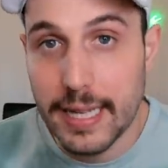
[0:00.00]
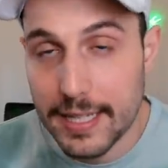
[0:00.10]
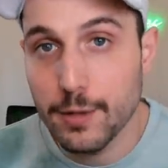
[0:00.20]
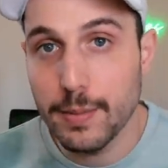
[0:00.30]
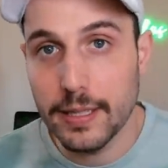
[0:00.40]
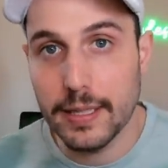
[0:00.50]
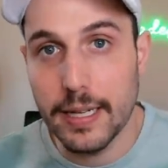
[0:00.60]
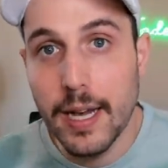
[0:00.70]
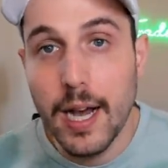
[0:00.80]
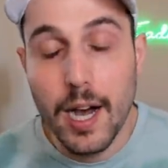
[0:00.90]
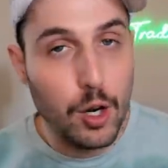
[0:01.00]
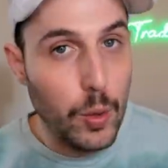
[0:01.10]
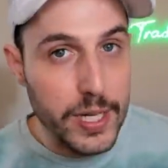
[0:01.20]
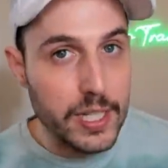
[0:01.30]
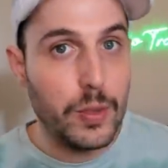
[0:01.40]
intimately
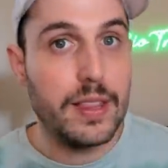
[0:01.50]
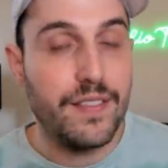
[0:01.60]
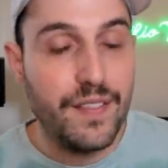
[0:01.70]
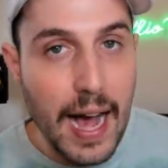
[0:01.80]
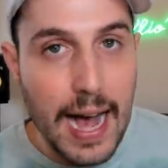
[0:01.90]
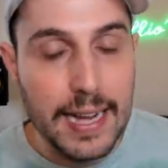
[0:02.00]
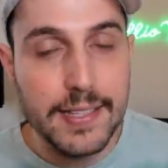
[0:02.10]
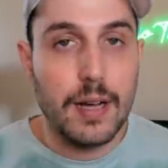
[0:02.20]
acquainted with the facts.